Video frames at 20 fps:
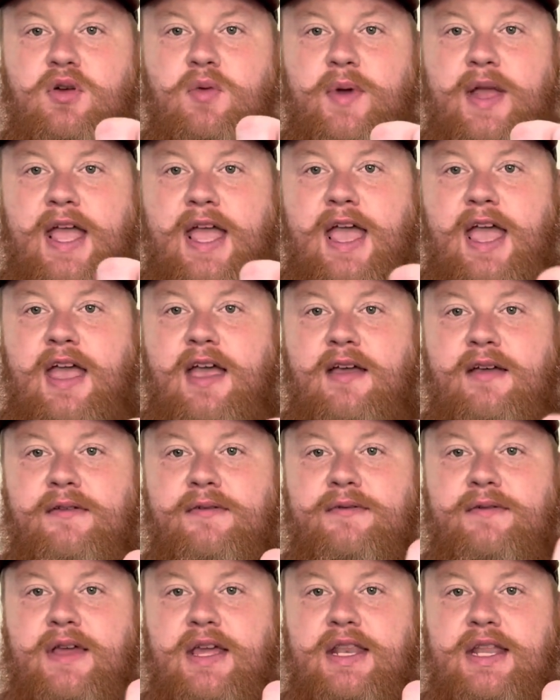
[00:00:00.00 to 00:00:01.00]
we have
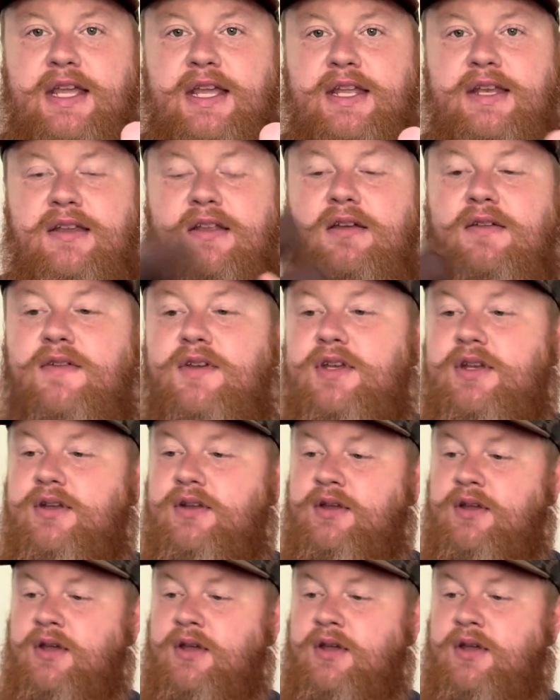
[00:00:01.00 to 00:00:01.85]
at the end of it.